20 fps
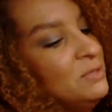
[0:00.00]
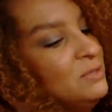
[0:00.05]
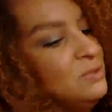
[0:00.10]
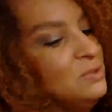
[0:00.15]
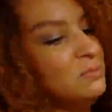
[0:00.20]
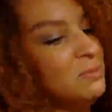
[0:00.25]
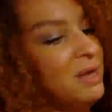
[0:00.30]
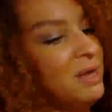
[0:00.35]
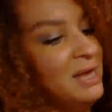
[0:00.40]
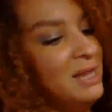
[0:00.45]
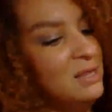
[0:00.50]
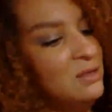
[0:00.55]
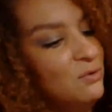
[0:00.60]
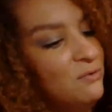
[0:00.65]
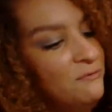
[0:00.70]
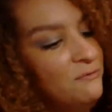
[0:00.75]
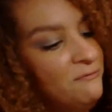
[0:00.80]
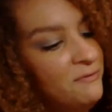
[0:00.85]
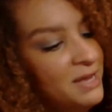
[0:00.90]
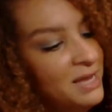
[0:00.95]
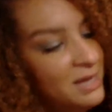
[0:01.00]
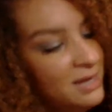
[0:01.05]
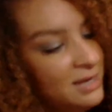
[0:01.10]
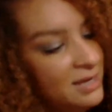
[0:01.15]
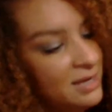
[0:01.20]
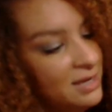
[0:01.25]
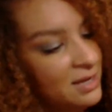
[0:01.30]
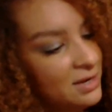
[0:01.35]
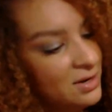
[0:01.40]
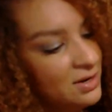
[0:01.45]
to use my little fan
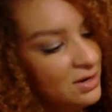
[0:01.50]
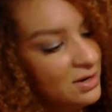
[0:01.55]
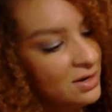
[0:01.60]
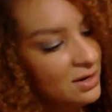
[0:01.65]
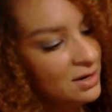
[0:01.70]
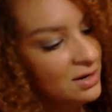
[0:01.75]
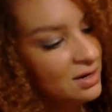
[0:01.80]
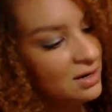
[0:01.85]
here